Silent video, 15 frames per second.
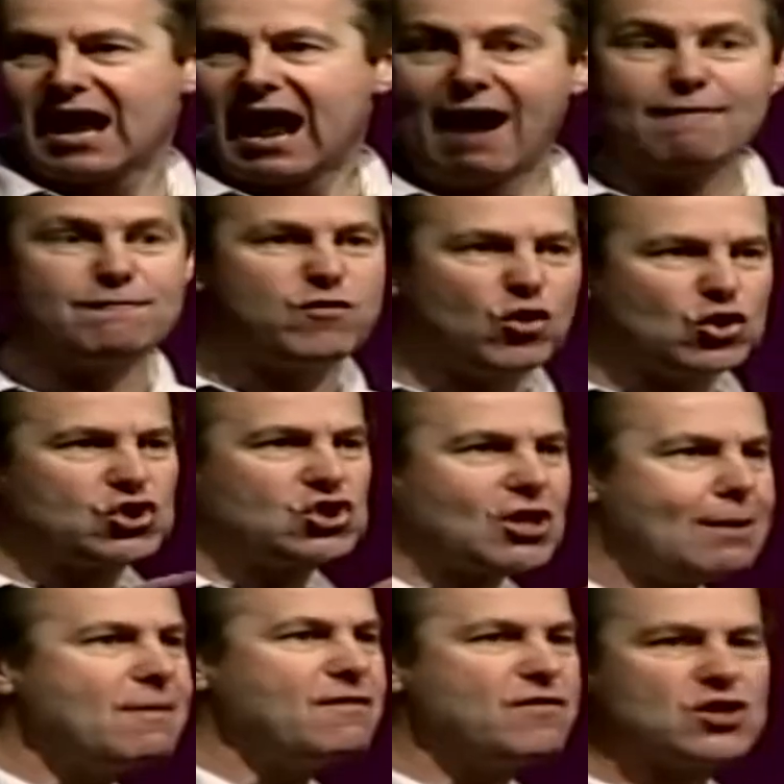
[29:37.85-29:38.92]
And for
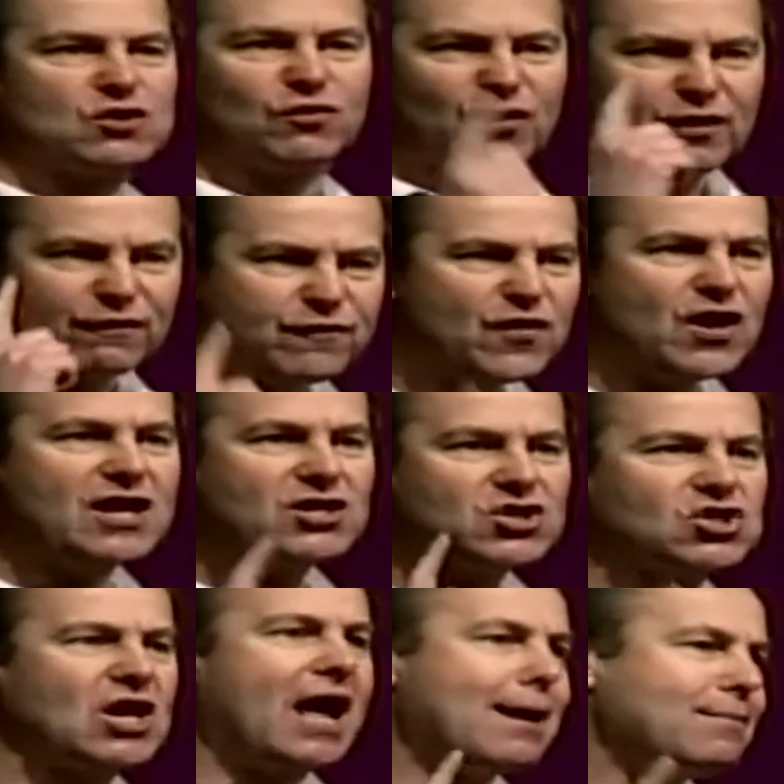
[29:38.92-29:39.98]
some of us, for the
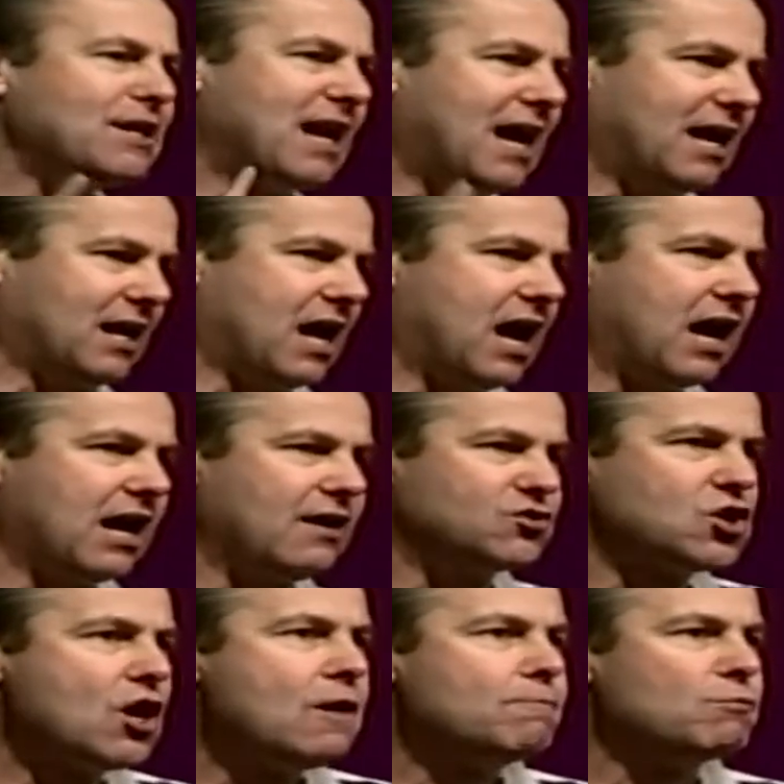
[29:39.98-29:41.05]
first time in our
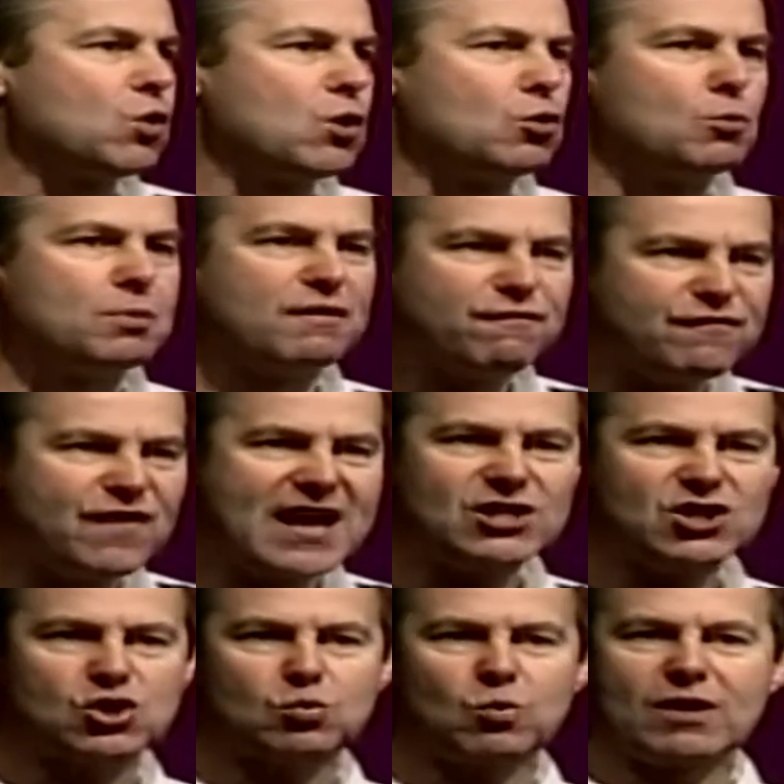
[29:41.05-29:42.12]
lives, we will be
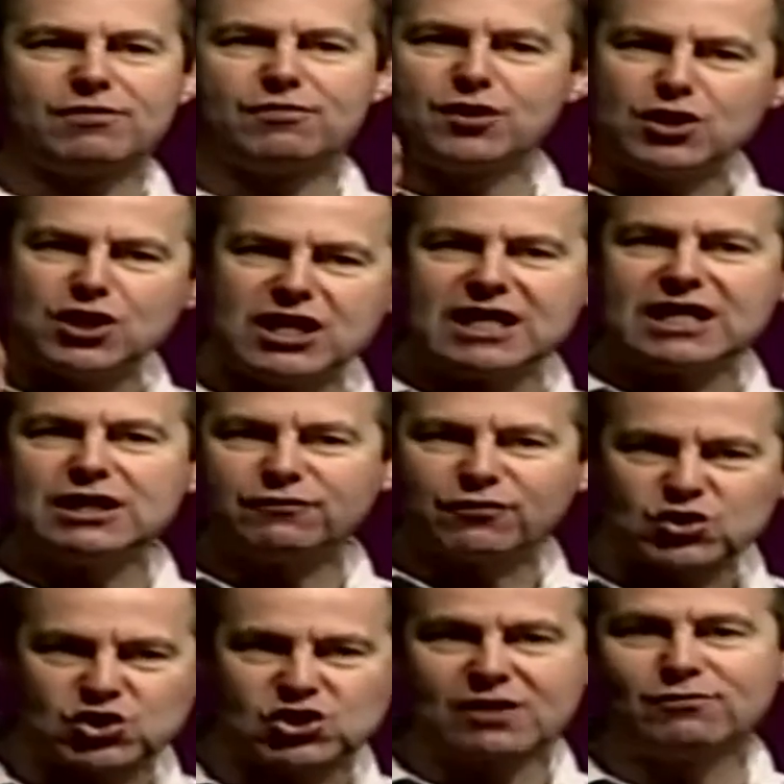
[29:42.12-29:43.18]
faced with the need
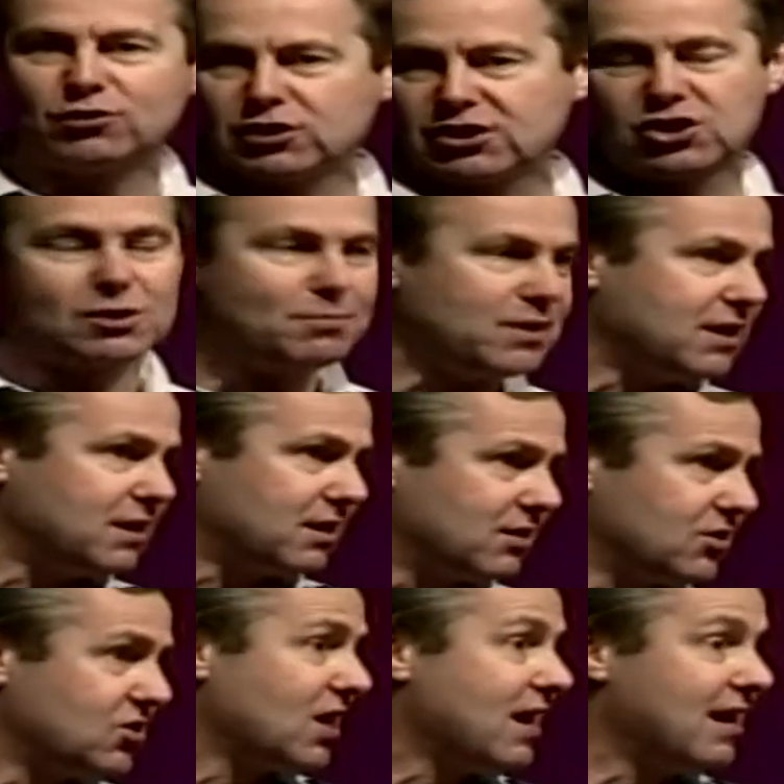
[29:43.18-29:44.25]
for civil
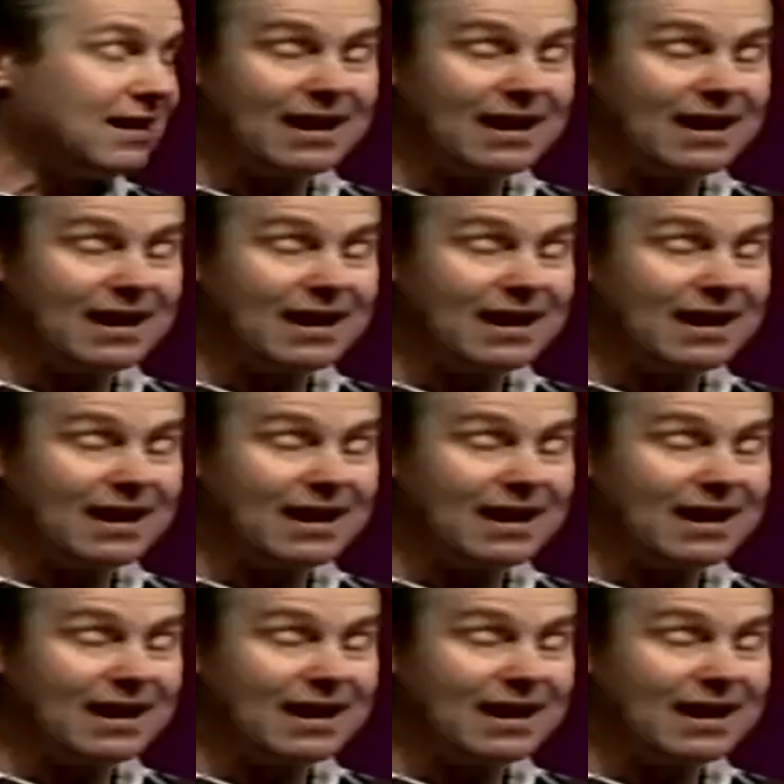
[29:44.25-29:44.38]
disobedience.